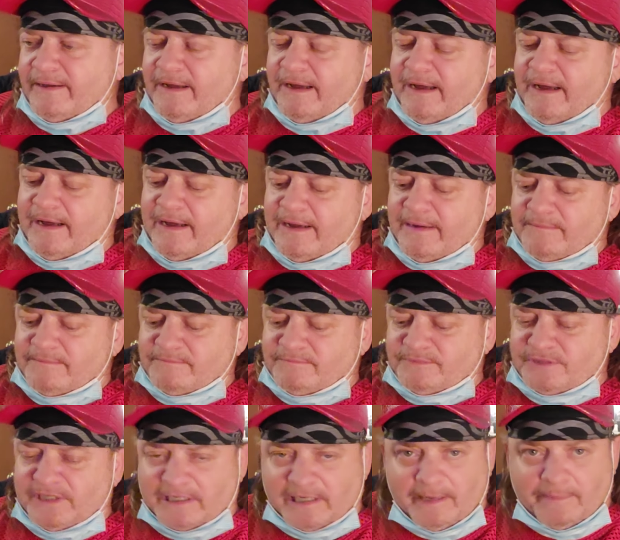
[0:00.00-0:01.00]

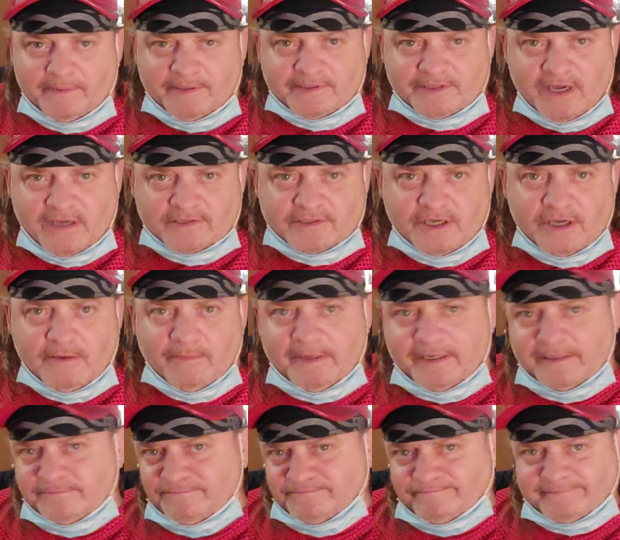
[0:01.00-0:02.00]
The Olympics also,
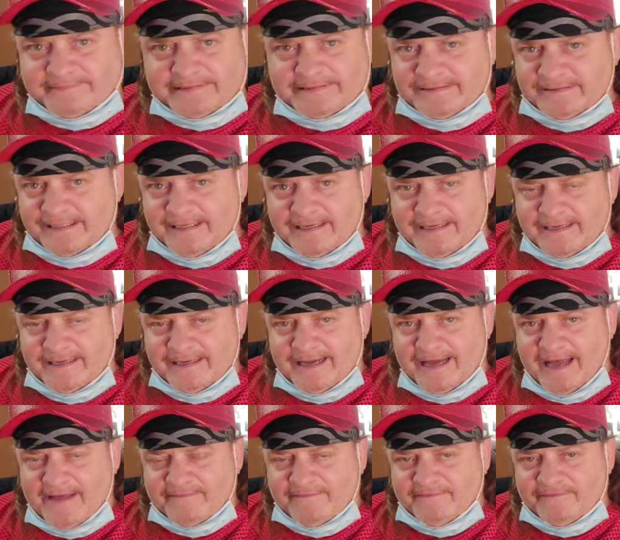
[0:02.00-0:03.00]
but I
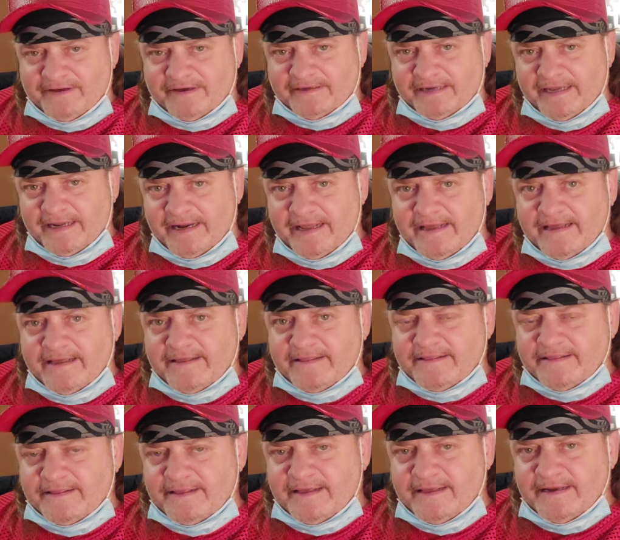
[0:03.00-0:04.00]
haven't found any
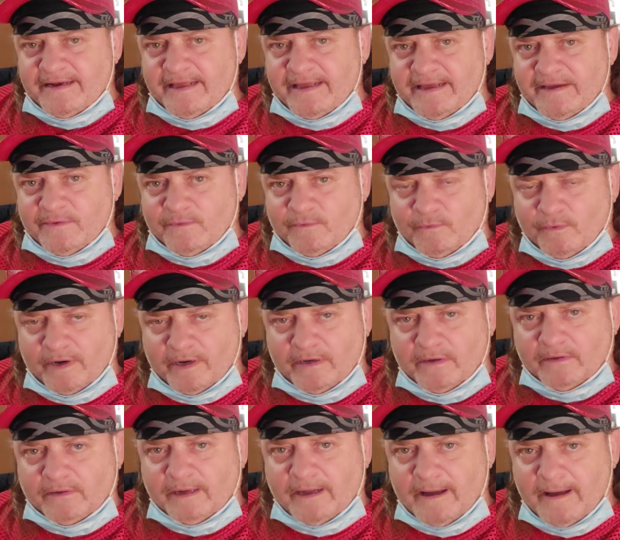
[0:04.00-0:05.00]

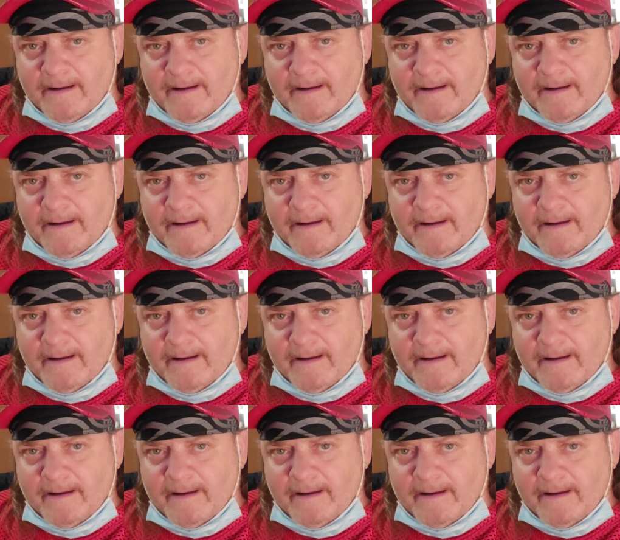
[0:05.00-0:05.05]
real